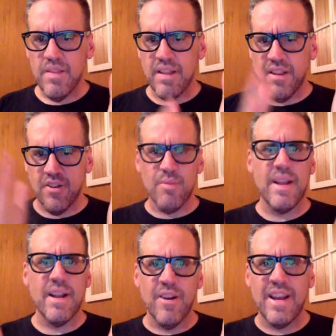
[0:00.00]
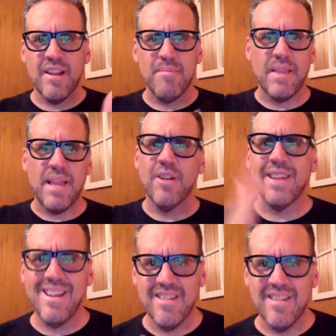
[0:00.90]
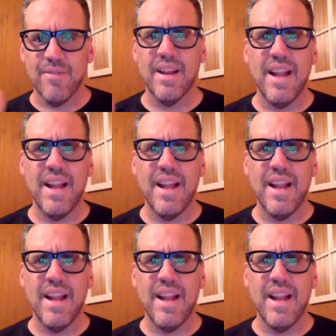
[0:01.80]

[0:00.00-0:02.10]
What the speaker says: that there's 3 ingredients, but they all taste different.